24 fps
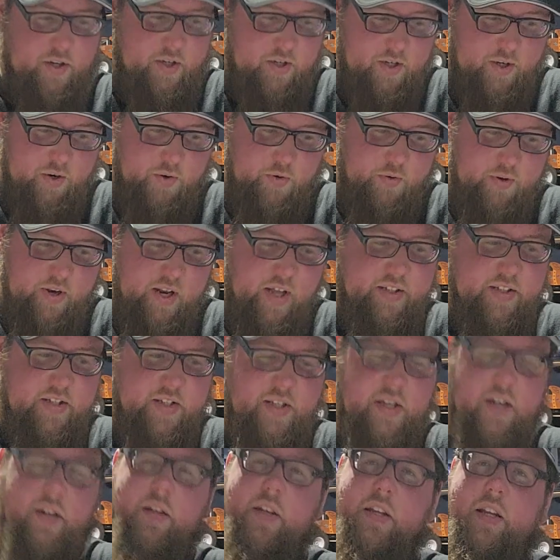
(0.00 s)
You don't
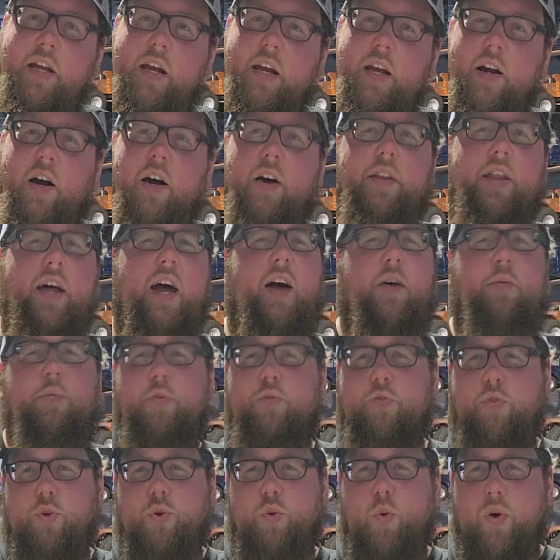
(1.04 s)
necessarily need all that, but
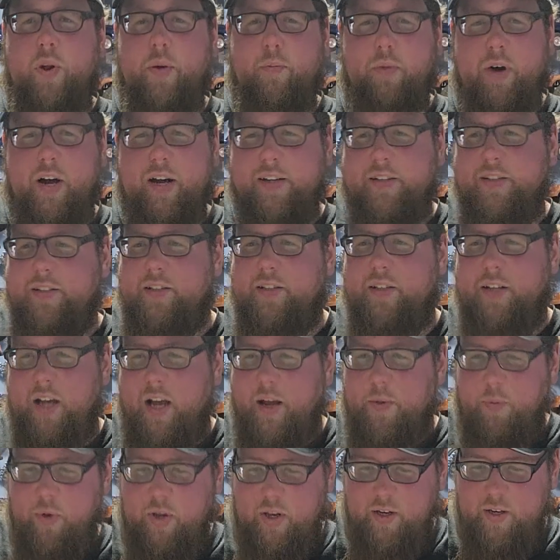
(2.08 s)
for 20 bucks, I
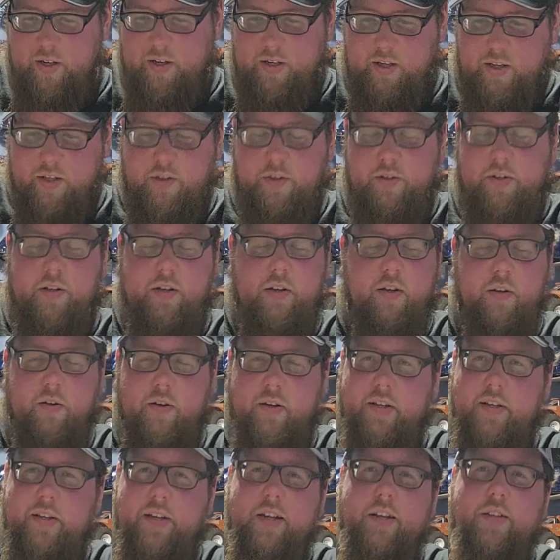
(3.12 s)
mean, you
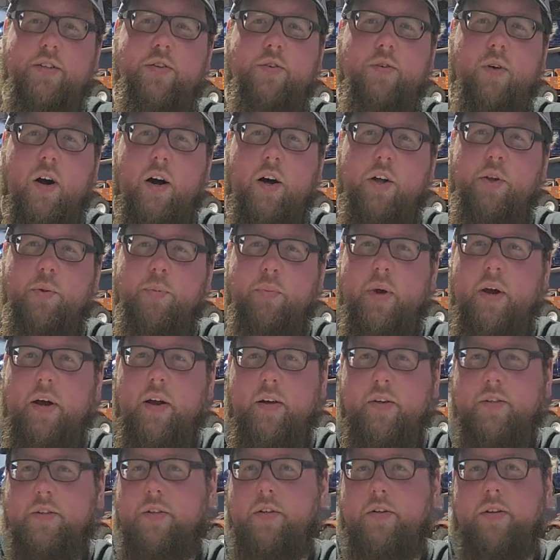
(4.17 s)
get you all the
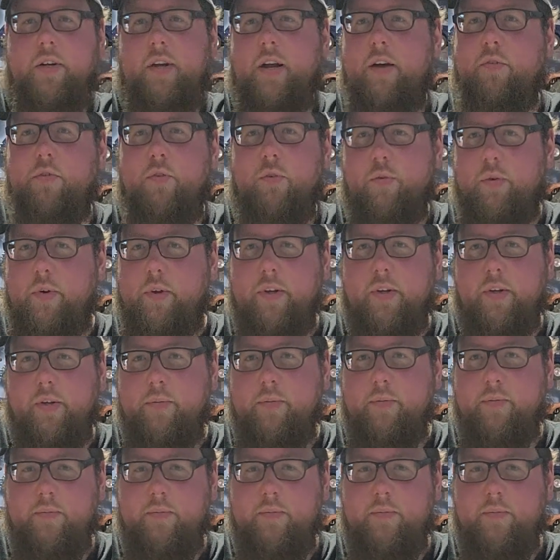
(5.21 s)
bearings you could ever really.